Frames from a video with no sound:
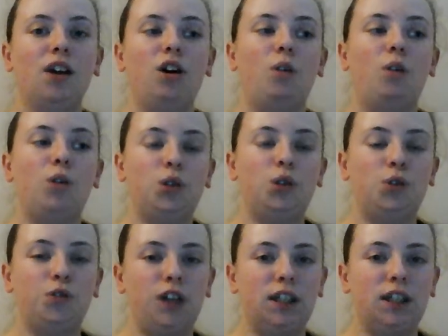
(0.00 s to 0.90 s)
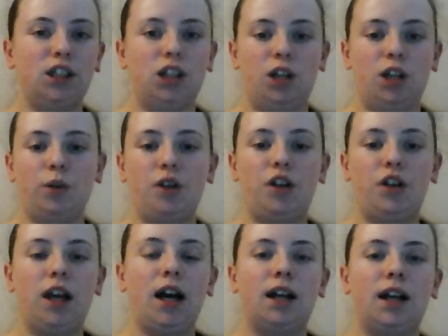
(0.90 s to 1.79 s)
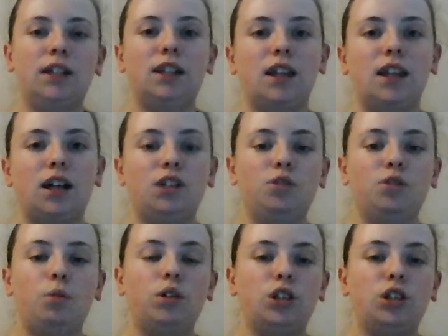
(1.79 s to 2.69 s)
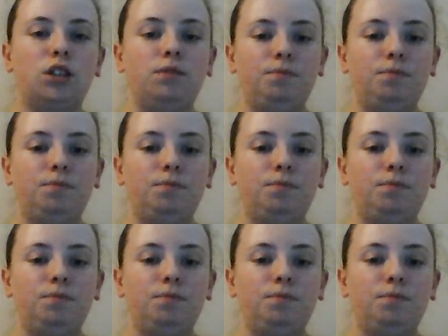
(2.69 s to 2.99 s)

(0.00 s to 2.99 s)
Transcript: what you've read in January, and thanks for watching.